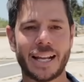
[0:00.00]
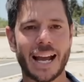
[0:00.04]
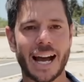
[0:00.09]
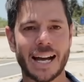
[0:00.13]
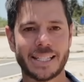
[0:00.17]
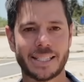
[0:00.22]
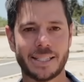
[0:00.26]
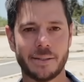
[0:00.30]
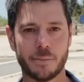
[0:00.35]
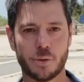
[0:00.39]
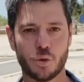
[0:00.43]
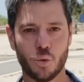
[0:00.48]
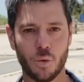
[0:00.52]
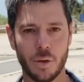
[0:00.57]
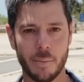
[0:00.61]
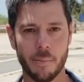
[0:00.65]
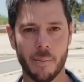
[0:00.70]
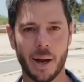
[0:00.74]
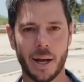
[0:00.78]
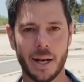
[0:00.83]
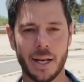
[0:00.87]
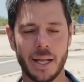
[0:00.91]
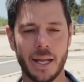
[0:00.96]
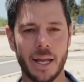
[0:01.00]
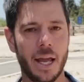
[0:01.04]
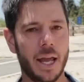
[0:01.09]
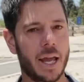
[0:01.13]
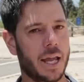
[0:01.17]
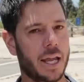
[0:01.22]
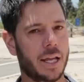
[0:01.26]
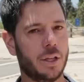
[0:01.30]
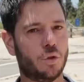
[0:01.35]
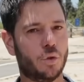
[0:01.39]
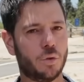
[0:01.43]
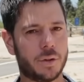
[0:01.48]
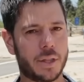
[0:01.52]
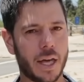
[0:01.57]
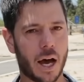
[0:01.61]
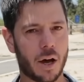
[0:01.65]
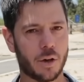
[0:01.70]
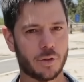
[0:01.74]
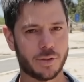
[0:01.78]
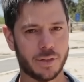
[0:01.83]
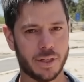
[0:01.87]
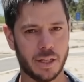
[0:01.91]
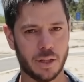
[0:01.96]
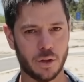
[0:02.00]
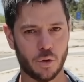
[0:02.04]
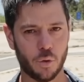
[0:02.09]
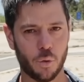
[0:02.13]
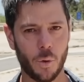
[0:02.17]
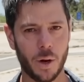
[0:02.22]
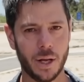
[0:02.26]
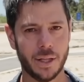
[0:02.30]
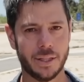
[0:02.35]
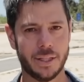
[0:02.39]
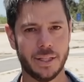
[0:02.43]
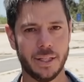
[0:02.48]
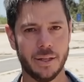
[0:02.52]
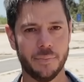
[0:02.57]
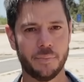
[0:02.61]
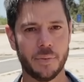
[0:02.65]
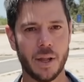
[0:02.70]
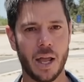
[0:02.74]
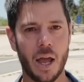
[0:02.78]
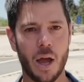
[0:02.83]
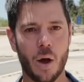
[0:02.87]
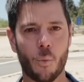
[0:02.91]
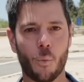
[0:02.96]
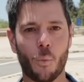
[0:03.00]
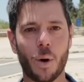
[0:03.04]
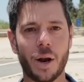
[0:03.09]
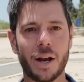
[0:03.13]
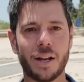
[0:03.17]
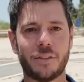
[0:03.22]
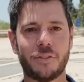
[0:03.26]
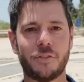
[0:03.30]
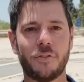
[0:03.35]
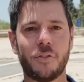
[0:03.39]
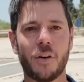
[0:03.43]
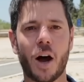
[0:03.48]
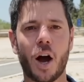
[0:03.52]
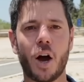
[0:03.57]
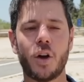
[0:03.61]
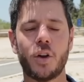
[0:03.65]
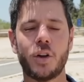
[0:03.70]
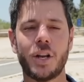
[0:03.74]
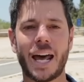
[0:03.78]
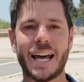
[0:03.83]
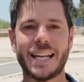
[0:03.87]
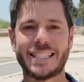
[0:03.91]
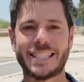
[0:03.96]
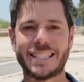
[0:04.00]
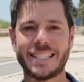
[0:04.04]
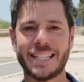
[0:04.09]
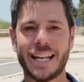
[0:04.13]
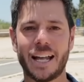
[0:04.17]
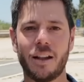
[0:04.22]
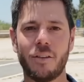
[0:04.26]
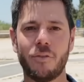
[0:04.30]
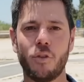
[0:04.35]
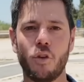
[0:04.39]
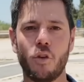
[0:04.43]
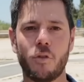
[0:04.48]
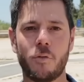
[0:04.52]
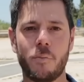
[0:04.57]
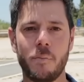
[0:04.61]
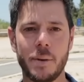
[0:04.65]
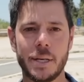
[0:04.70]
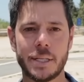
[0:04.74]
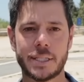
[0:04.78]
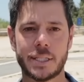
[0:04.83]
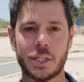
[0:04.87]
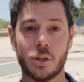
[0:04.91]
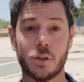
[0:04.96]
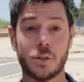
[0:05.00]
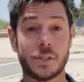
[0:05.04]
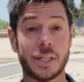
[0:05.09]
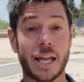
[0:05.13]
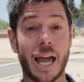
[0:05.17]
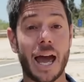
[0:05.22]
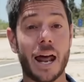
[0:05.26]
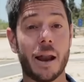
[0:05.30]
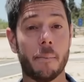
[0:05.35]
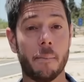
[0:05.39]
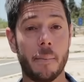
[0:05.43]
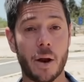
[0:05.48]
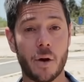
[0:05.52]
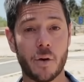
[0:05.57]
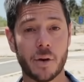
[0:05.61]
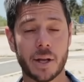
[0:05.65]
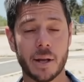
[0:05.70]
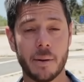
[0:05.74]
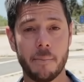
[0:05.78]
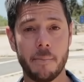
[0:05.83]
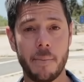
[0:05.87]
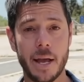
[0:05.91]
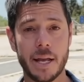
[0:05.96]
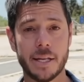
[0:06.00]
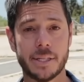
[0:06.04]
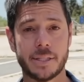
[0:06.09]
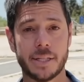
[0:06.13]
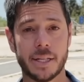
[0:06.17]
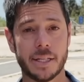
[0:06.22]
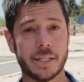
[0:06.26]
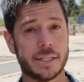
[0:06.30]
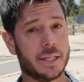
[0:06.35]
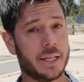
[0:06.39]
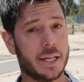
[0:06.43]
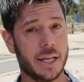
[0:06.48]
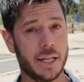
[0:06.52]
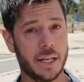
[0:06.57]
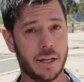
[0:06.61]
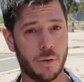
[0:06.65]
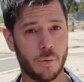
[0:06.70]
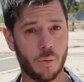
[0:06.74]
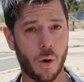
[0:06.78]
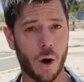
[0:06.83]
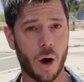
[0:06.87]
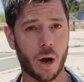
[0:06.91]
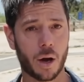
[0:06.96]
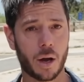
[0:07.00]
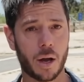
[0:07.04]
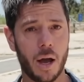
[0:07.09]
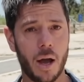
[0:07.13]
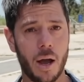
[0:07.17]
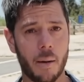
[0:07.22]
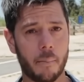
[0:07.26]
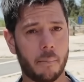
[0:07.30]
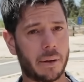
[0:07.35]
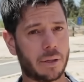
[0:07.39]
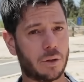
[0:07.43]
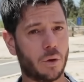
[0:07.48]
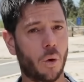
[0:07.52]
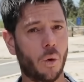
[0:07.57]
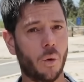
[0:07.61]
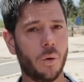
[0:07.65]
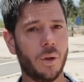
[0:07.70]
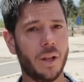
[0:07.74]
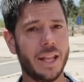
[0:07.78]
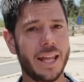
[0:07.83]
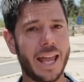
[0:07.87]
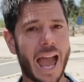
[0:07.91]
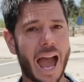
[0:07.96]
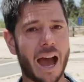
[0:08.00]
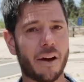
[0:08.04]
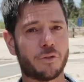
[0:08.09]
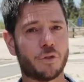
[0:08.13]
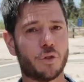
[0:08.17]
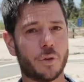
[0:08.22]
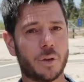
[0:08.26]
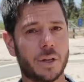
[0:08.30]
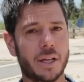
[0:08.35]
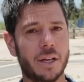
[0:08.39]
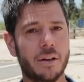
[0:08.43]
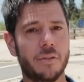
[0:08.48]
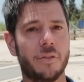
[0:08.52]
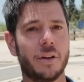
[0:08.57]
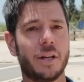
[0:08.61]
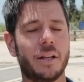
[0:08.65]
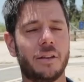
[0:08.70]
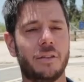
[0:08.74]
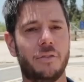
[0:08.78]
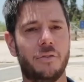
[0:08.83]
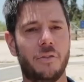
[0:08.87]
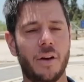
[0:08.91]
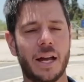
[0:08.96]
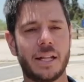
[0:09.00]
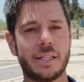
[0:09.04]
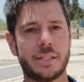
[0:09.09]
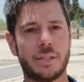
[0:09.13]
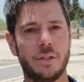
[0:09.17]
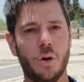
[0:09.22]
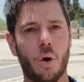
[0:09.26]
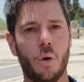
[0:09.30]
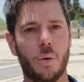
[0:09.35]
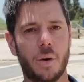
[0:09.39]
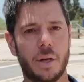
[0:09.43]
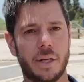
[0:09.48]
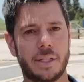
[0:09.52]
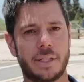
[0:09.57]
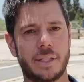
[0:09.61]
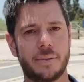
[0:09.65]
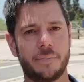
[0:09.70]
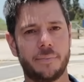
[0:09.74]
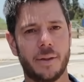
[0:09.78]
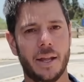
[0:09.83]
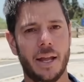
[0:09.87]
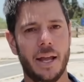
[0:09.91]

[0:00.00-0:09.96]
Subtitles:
Qasem Soleimani in 2020, when it fired a salvo of missiles at American bases in Iraq, but only after giving advance notice.